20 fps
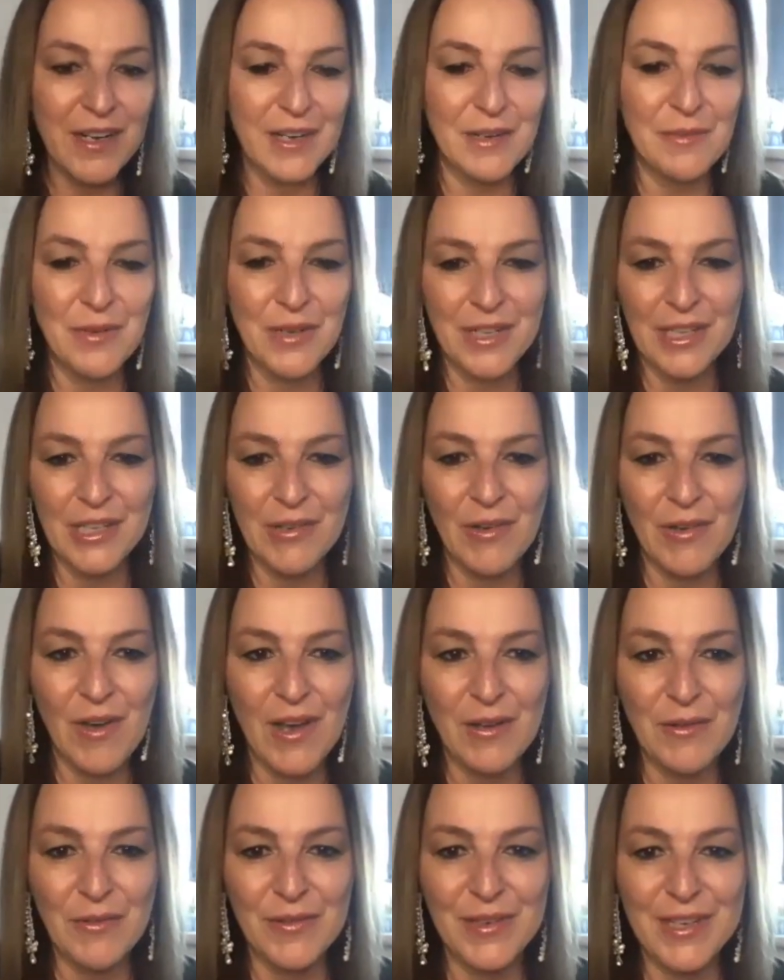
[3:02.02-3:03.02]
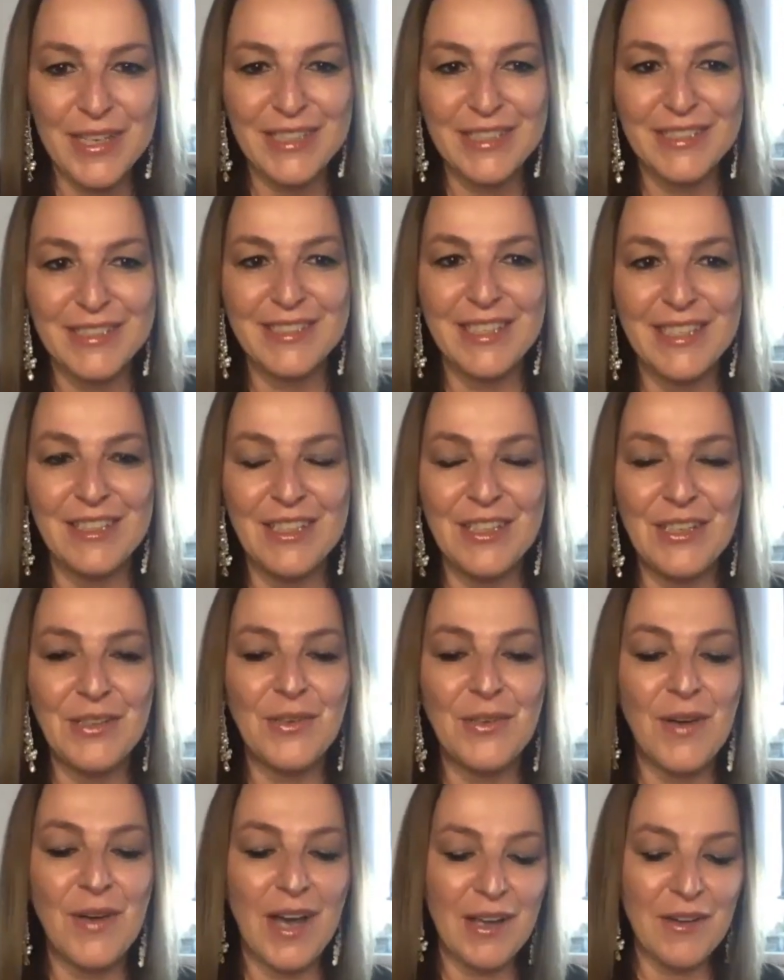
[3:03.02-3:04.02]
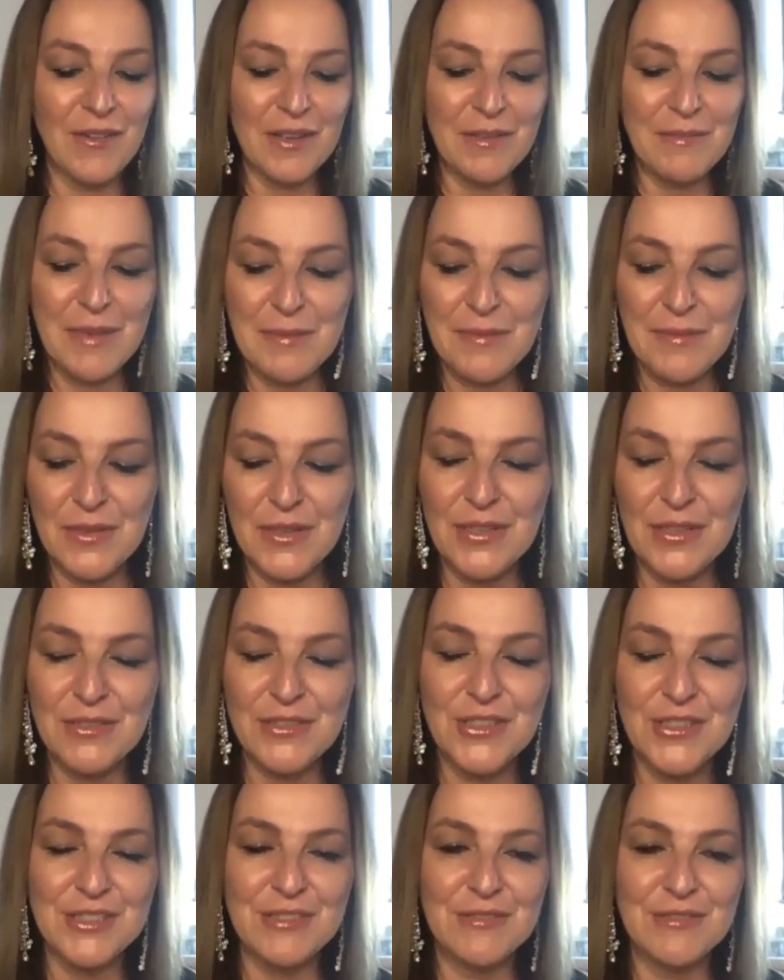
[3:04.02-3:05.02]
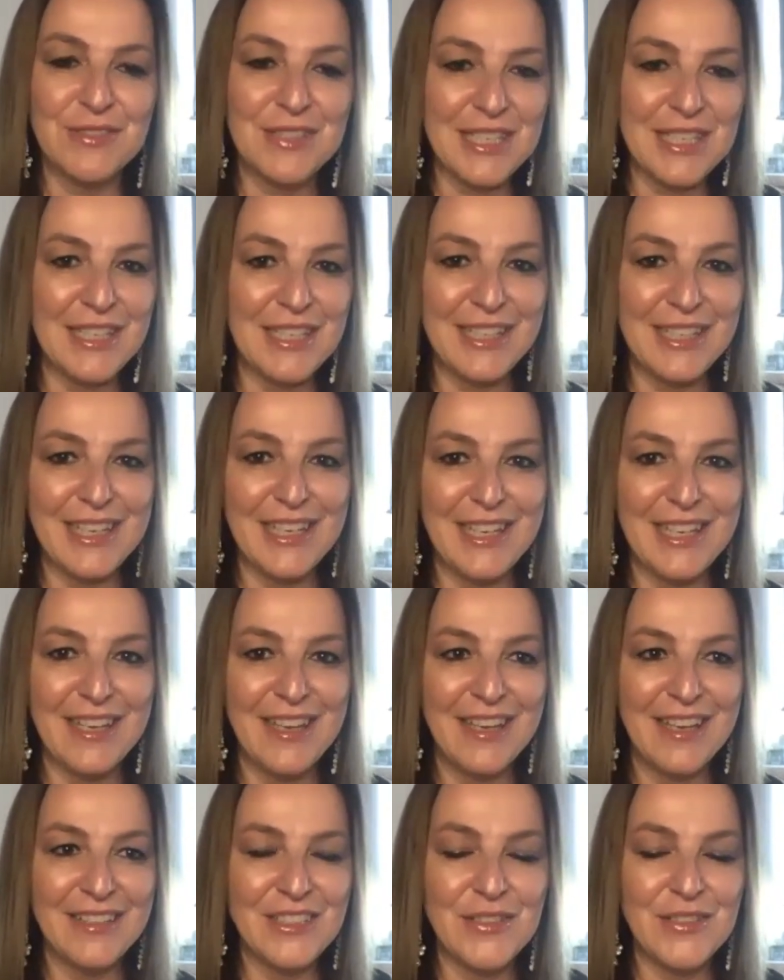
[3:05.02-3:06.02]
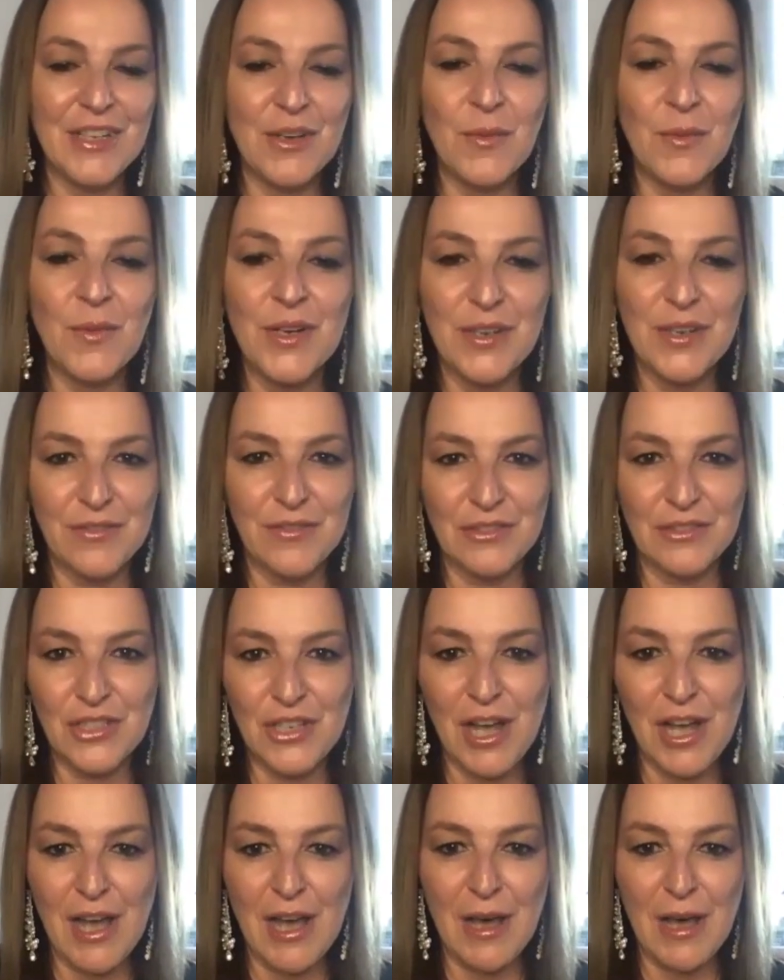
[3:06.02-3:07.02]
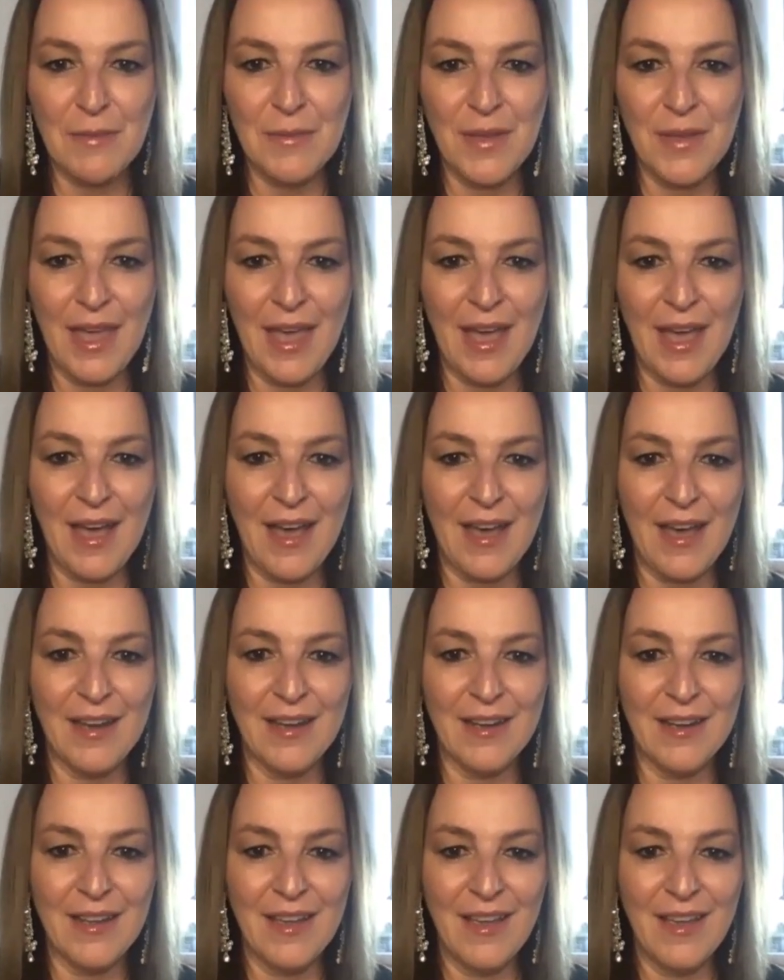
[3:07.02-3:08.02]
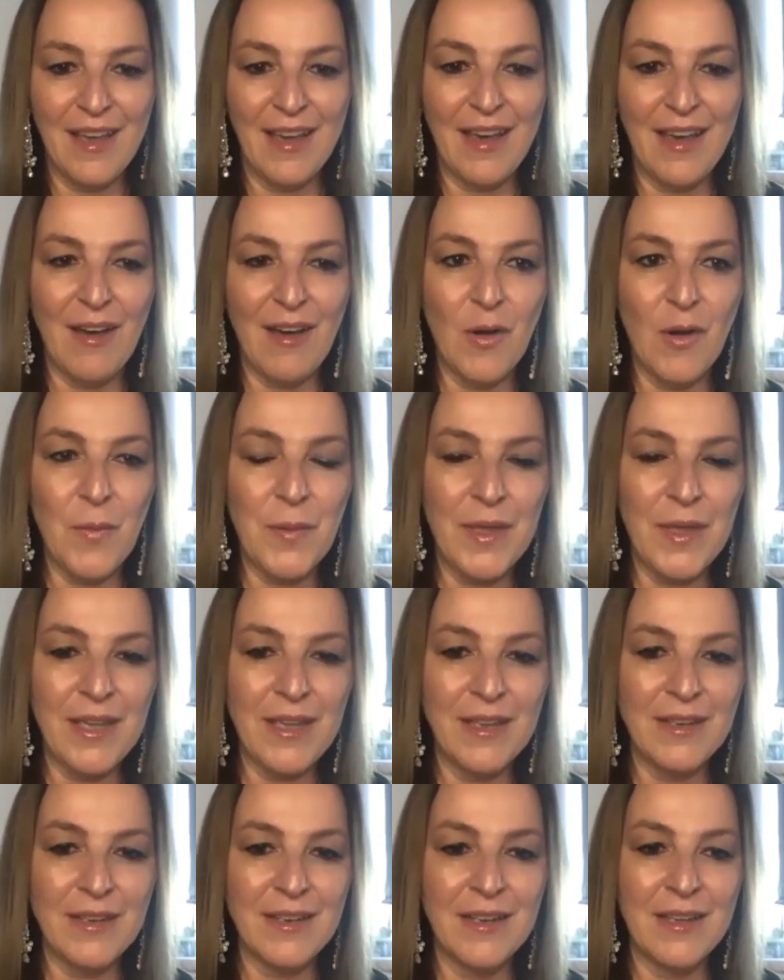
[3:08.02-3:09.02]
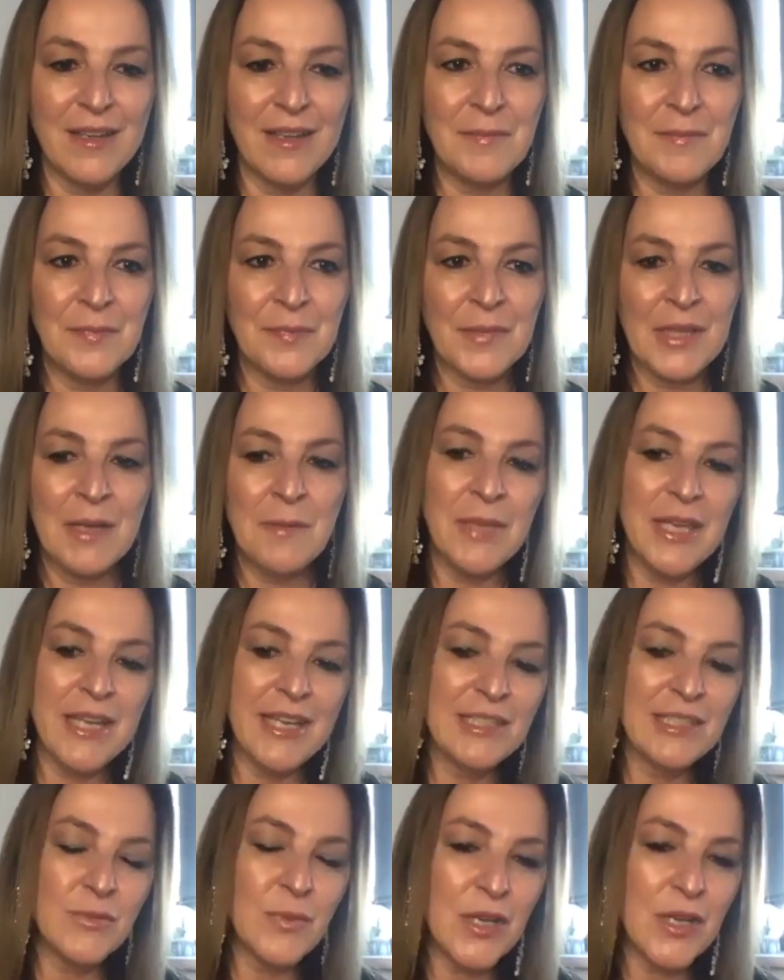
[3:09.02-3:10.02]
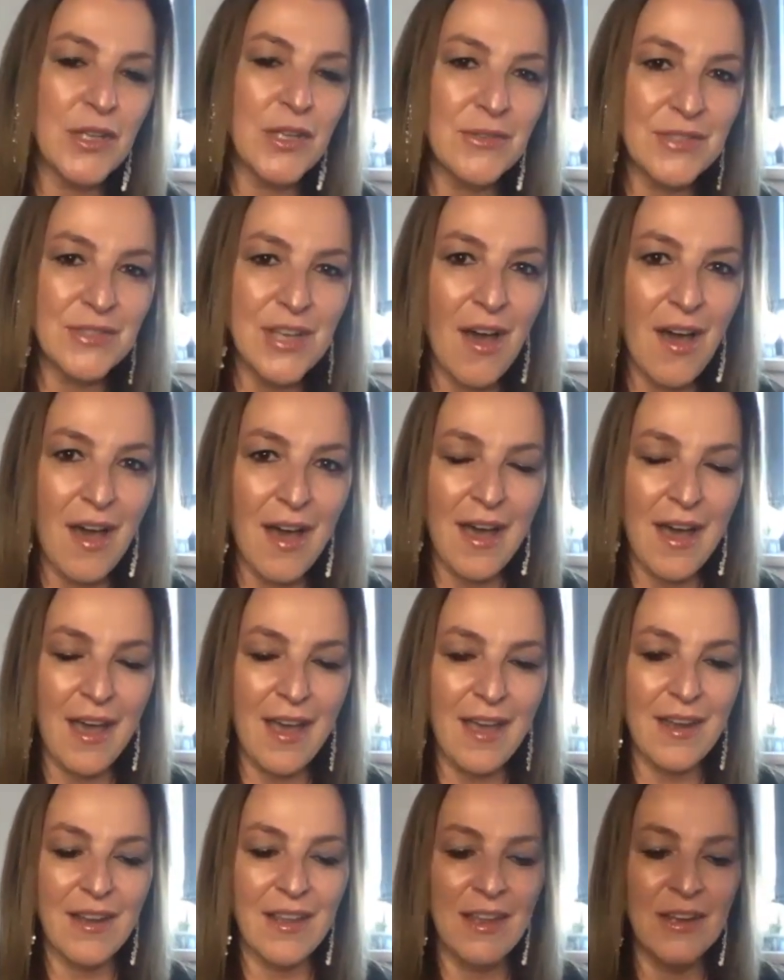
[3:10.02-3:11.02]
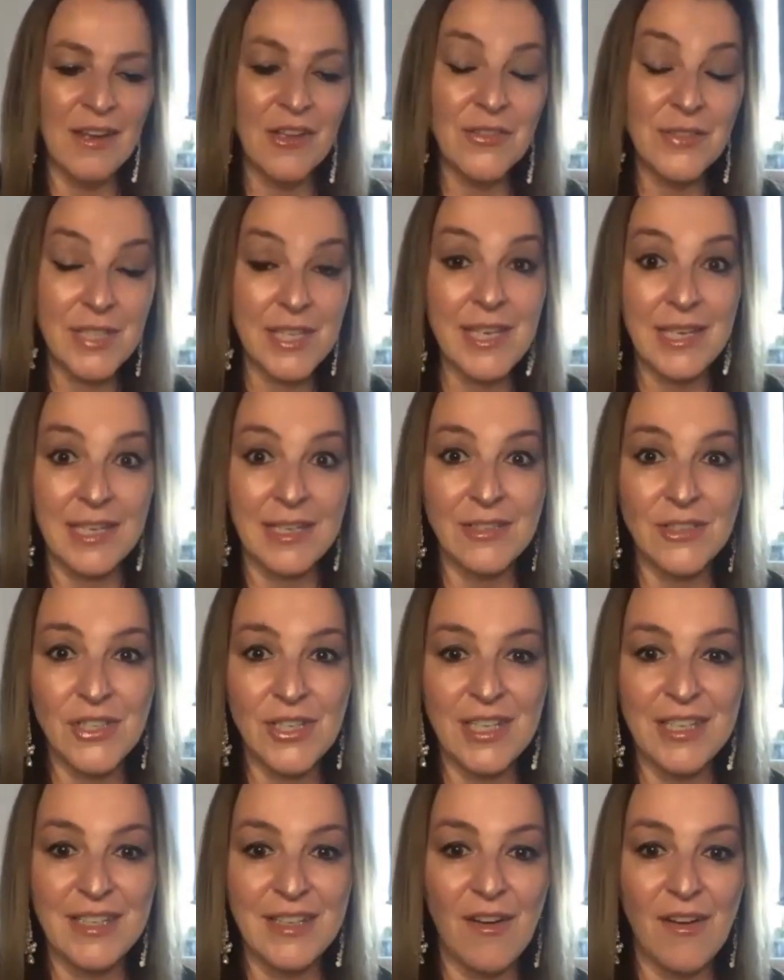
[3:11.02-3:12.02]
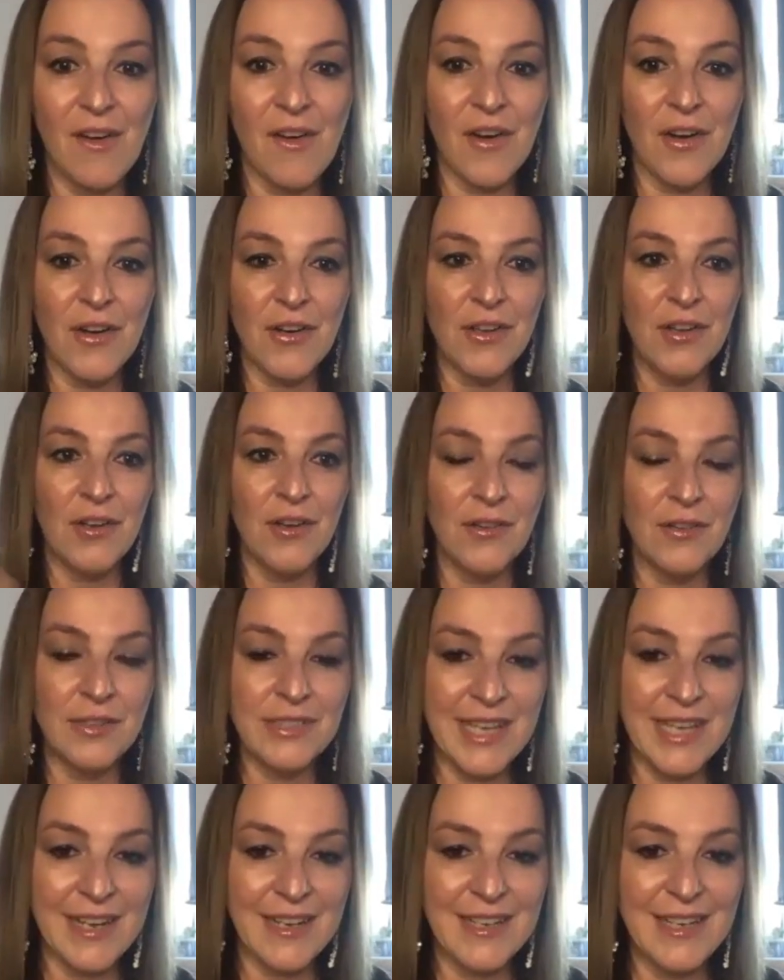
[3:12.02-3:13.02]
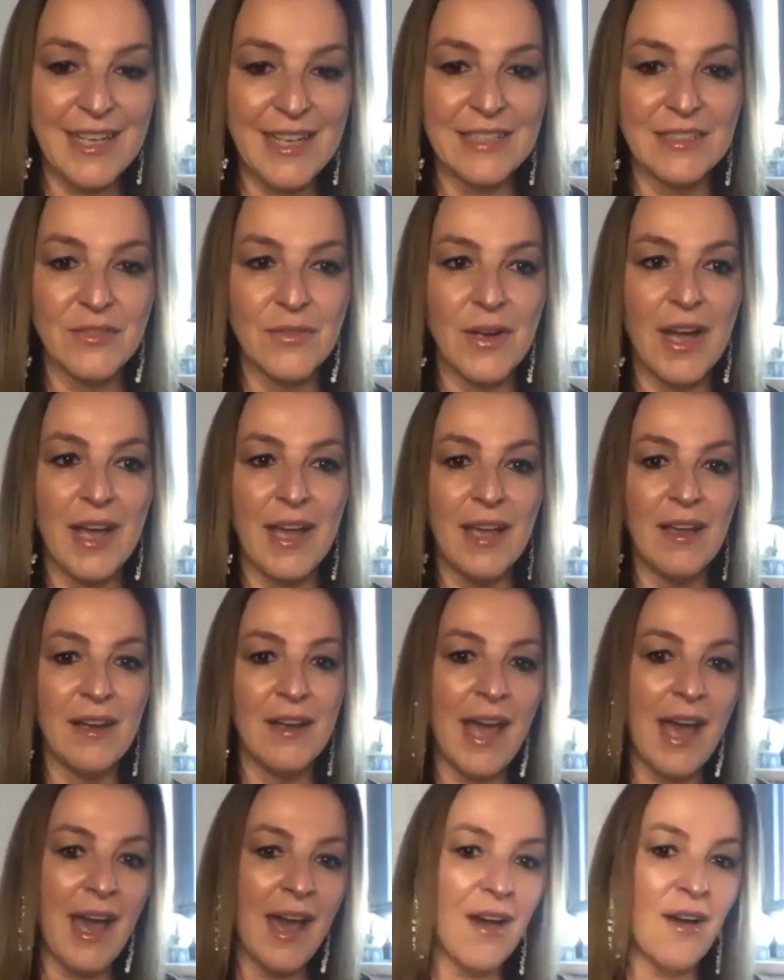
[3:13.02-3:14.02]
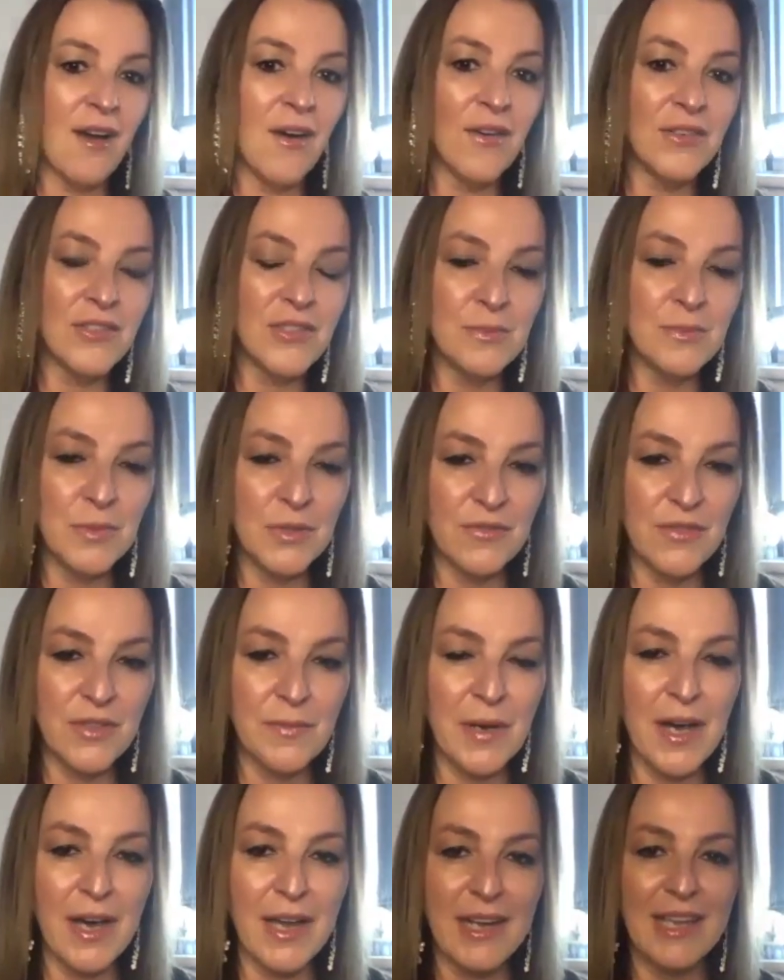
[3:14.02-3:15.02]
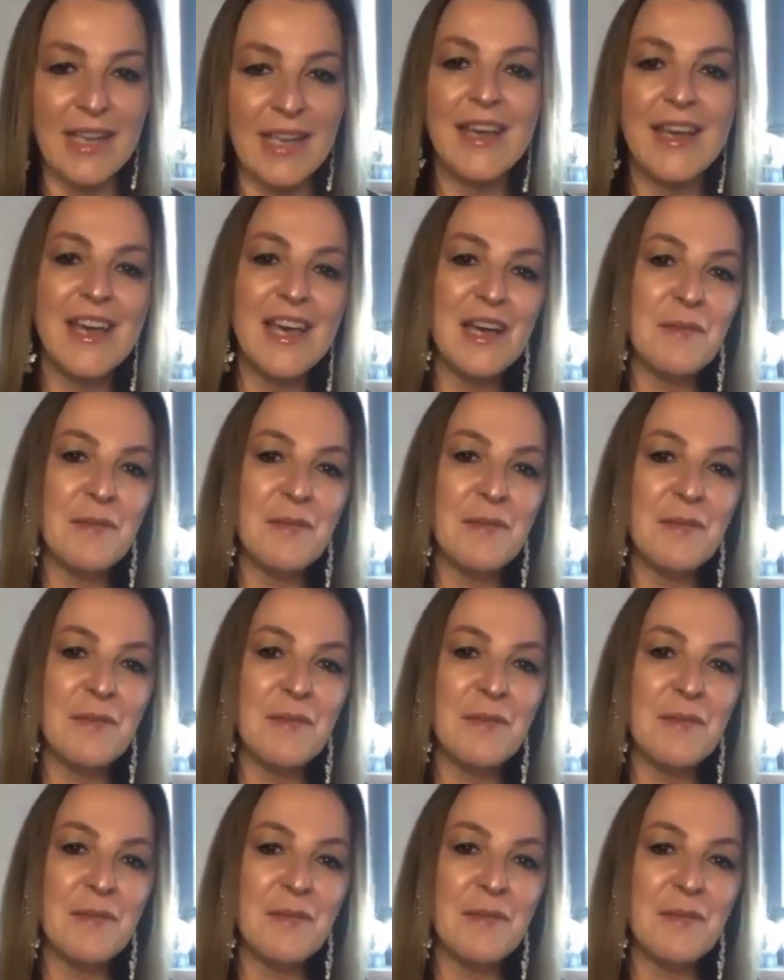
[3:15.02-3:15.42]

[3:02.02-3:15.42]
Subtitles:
to bring you on was I remember you just really doing a wonderful job at helping, because what you taught and you teach are your techniques, right? And how to move the body.